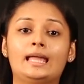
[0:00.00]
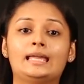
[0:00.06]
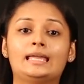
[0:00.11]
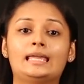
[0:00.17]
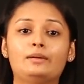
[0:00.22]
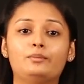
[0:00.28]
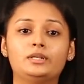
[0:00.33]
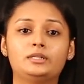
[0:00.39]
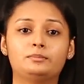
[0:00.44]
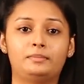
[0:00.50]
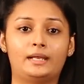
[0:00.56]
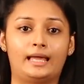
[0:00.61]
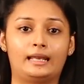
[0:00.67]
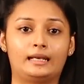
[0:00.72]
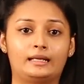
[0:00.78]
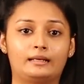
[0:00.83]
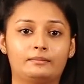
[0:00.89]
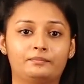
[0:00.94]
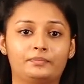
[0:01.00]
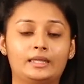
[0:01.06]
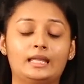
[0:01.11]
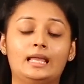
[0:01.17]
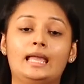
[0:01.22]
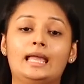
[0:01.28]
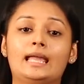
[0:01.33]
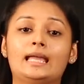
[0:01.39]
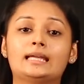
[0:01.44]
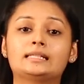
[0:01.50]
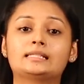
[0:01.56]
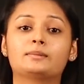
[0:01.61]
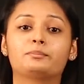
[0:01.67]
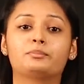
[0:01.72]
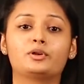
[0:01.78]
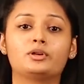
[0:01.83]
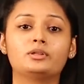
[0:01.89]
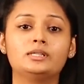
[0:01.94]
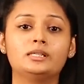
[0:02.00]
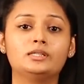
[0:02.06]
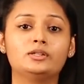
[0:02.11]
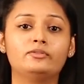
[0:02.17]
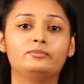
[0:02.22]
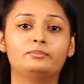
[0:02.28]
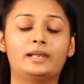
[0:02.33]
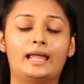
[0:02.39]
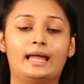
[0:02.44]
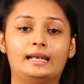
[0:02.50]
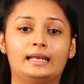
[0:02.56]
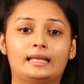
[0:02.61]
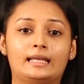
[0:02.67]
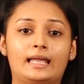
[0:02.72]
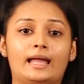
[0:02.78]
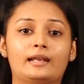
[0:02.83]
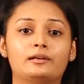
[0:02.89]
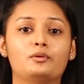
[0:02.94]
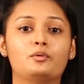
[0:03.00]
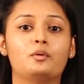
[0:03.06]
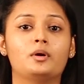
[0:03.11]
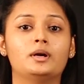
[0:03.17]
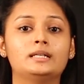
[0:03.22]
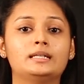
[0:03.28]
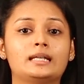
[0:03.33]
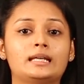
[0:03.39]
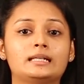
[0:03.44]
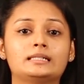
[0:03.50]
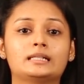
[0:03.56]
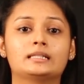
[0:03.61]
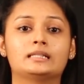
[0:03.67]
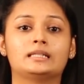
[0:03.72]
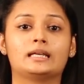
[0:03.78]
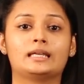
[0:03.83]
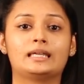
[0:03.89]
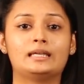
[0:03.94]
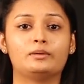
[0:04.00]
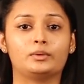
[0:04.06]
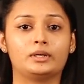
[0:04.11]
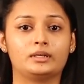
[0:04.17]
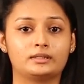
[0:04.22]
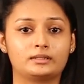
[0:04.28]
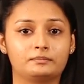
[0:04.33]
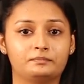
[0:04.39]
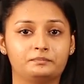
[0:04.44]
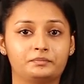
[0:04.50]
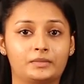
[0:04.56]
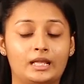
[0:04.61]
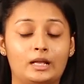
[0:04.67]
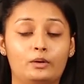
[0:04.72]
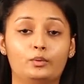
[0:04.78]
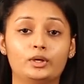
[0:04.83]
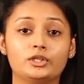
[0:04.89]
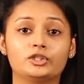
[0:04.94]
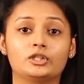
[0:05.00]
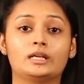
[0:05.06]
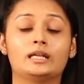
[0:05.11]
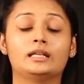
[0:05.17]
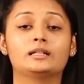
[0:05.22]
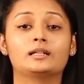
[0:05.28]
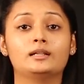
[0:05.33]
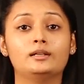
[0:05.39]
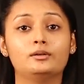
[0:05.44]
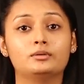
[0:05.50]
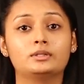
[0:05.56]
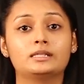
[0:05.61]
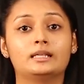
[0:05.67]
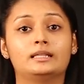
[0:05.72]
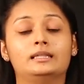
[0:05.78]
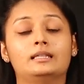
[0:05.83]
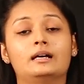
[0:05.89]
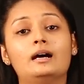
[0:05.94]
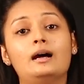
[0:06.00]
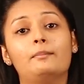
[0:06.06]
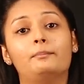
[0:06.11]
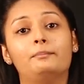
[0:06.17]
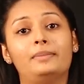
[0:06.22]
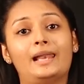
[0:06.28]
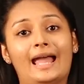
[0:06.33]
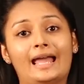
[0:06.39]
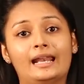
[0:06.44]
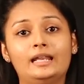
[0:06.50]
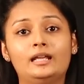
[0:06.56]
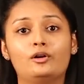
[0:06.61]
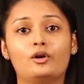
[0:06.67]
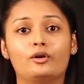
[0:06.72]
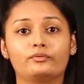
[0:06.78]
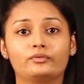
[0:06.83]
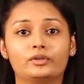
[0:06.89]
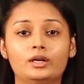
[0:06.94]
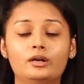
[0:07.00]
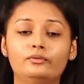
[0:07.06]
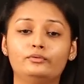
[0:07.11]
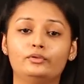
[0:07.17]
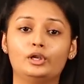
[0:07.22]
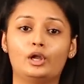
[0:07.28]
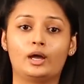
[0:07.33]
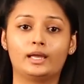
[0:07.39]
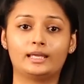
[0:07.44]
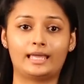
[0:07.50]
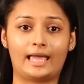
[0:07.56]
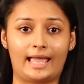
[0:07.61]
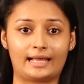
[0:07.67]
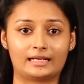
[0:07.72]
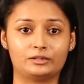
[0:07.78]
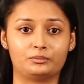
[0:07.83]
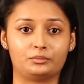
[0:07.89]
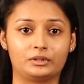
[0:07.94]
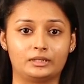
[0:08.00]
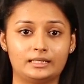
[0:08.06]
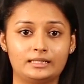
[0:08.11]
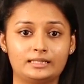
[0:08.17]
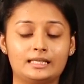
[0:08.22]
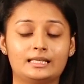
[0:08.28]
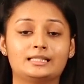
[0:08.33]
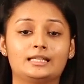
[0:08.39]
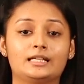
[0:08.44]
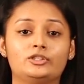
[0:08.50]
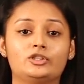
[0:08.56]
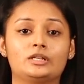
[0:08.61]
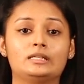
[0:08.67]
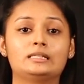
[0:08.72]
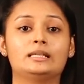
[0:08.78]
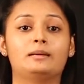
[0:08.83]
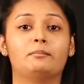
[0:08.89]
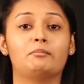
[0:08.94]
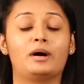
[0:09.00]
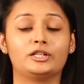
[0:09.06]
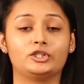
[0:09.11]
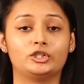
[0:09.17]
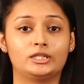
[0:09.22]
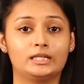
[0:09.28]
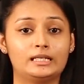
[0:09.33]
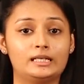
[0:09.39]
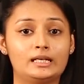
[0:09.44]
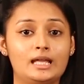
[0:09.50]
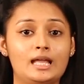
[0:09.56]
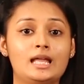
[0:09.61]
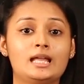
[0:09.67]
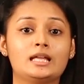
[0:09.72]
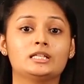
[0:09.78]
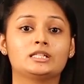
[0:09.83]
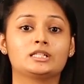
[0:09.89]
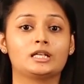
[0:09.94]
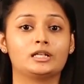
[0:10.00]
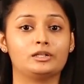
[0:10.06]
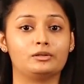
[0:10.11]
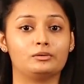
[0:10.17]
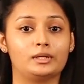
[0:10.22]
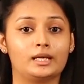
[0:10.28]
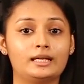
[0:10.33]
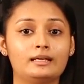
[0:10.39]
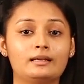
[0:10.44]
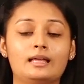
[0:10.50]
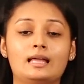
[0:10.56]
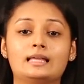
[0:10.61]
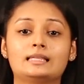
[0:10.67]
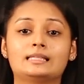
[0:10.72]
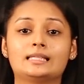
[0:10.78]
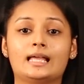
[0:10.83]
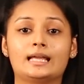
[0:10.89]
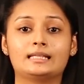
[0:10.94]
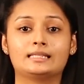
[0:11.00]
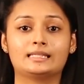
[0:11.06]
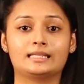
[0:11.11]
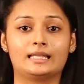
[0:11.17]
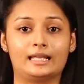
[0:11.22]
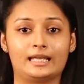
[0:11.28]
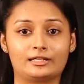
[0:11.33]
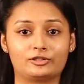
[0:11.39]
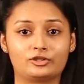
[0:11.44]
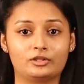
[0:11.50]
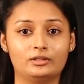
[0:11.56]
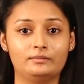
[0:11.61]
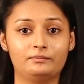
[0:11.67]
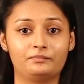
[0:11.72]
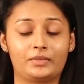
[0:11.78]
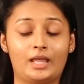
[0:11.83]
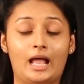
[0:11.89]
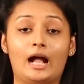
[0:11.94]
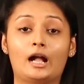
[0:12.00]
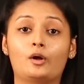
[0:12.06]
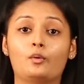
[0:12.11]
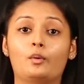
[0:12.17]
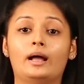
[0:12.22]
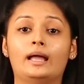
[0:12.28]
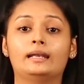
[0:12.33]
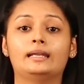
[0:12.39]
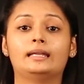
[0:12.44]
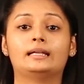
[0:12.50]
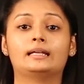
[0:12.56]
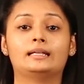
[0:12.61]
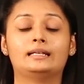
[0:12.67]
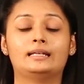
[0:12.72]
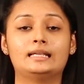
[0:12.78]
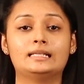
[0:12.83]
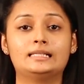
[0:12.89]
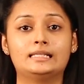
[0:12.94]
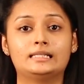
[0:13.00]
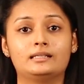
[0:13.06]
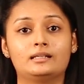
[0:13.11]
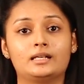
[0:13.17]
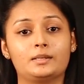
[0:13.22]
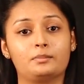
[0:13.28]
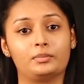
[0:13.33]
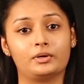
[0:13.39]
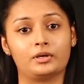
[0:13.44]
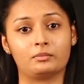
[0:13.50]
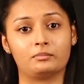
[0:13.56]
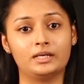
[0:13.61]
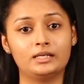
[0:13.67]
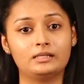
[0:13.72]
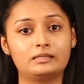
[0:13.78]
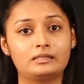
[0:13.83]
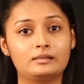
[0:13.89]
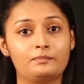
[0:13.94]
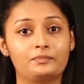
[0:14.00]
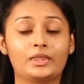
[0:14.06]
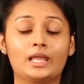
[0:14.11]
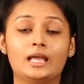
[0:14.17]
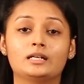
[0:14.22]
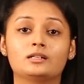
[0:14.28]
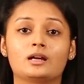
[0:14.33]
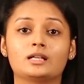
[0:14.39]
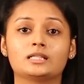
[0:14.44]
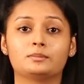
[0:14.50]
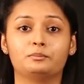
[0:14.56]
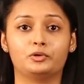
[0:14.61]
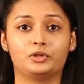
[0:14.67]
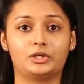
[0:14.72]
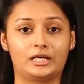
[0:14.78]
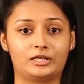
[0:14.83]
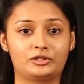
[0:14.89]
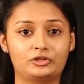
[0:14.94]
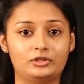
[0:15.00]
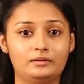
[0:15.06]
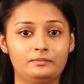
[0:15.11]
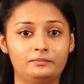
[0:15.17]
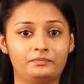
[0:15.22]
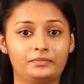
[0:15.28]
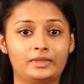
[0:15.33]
Event planning. It is a process of planning and coordinating the event, which includes the planning of the following activities such as budgeting, scheduling, site selection, acquiring necessary permits, transportation,